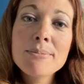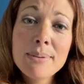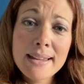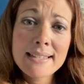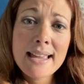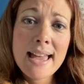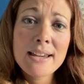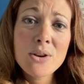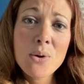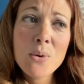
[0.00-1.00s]
because I
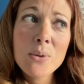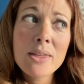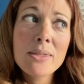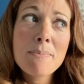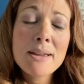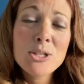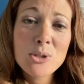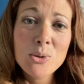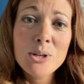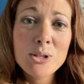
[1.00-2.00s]
know that my
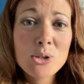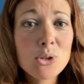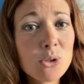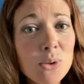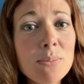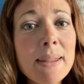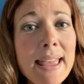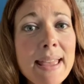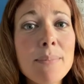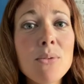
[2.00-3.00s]
students should be
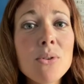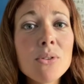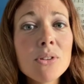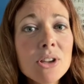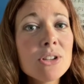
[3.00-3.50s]
able